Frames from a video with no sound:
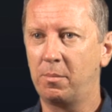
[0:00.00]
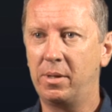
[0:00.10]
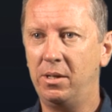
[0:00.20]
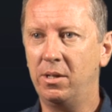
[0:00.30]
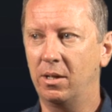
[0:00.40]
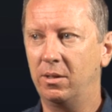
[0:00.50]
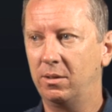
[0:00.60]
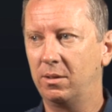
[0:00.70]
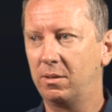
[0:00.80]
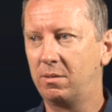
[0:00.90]
I mean, you know,
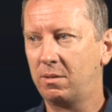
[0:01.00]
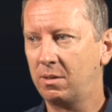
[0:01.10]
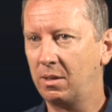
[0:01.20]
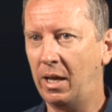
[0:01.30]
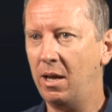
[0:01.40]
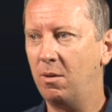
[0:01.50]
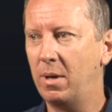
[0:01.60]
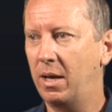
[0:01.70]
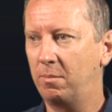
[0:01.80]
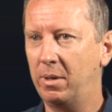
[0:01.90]
how
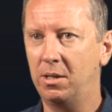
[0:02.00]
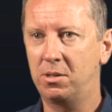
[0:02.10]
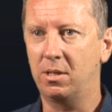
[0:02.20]
Mark managed